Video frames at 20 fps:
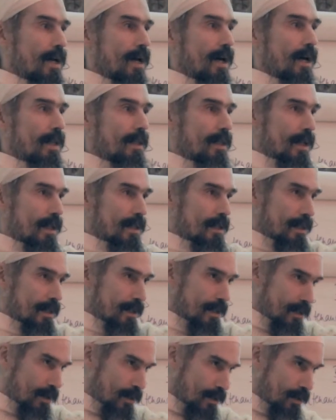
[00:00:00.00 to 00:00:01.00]
and then,
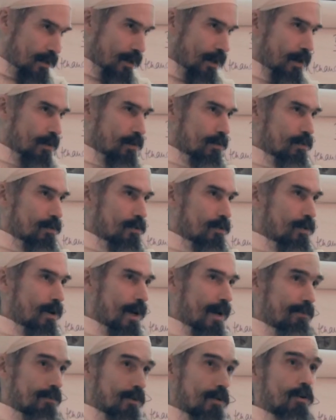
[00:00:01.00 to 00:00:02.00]
you
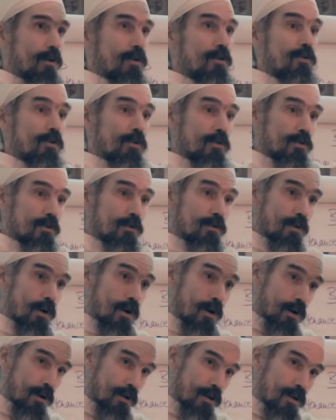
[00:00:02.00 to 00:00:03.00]
haven't got you're
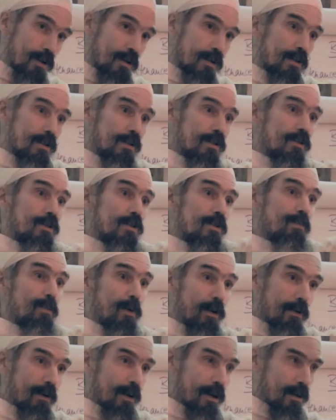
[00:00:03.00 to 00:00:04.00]
not
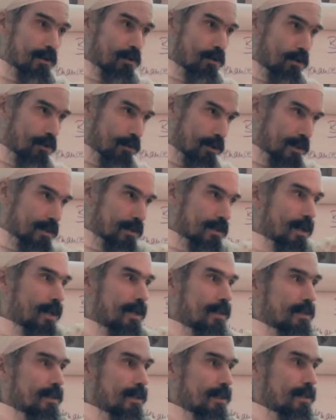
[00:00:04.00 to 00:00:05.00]
spirit
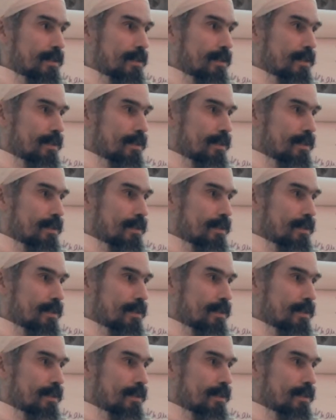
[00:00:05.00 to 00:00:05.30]
orientated.